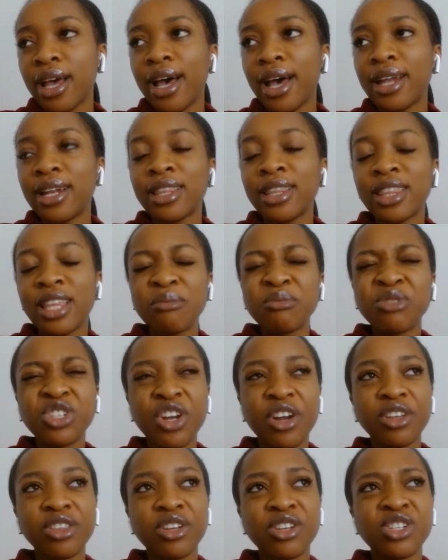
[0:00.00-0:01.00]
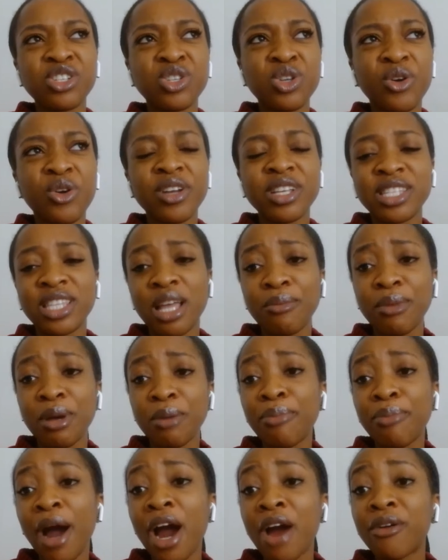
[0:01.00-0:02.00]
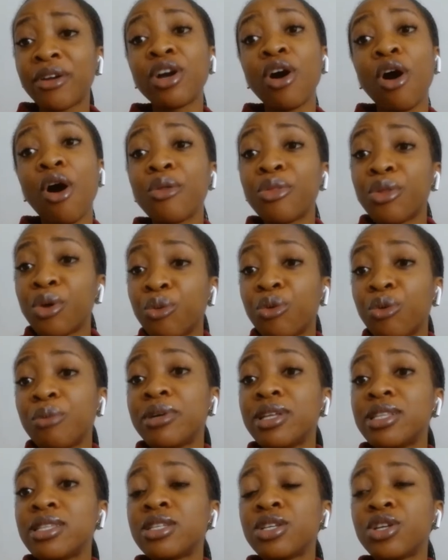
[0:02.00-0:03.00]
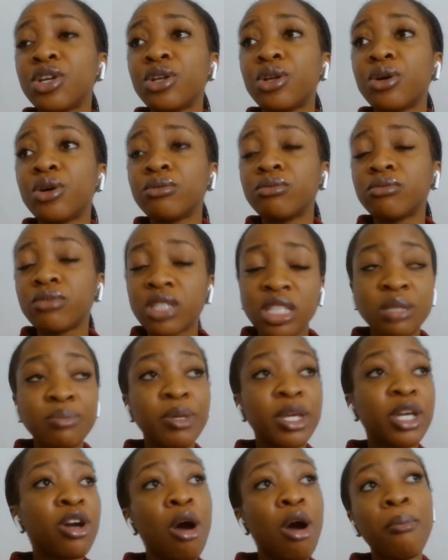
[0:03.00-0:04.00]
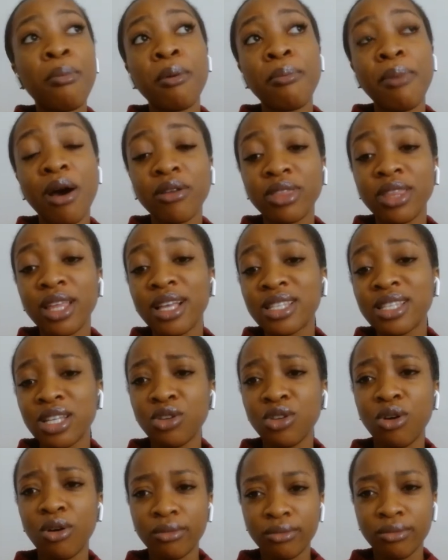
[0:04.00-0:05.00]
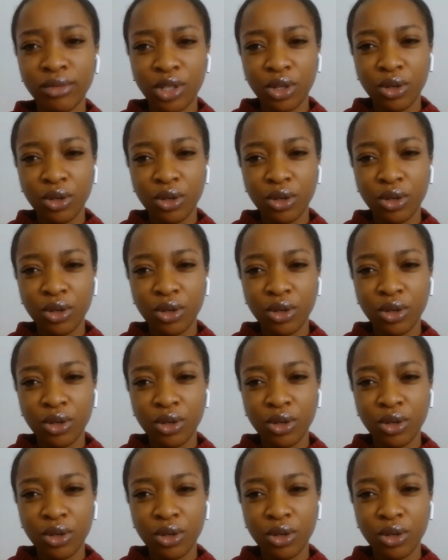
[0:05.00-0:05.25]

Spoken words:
And in them sharing their stories, them empowering other women to, speak up about things and not,